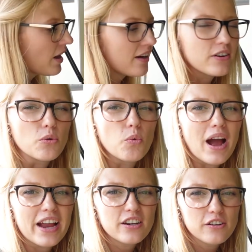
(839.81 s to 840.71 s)
have a
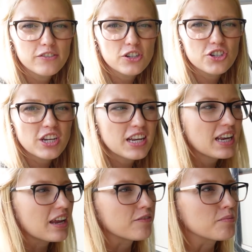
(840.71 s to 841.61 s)
wider version
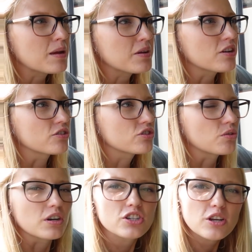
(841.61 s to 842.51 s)
if maybe your
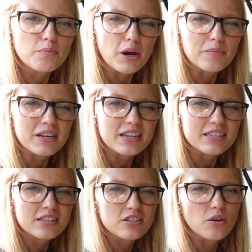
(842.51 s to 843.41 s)
storage compartment
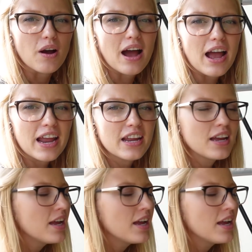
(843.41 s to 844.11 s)
isn't so high.